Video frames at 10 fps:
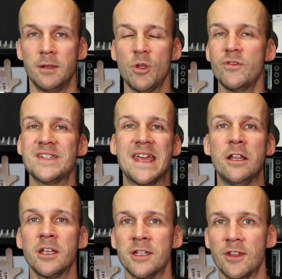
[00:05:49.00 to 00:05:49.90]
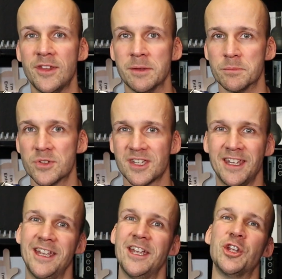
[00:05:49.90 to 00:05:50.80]
Moving to Elegant Themes,
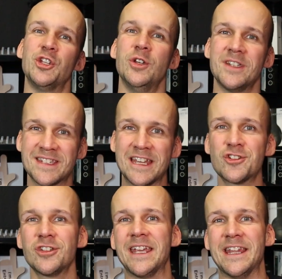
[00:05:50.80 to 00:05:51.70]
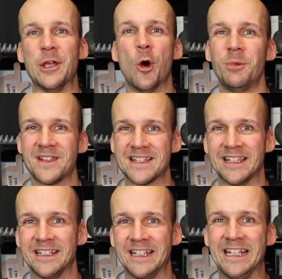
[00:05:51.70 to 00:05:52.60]
you essentially get the
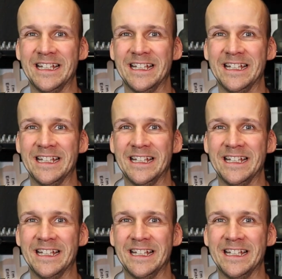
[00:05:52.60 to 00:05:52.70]
opposite.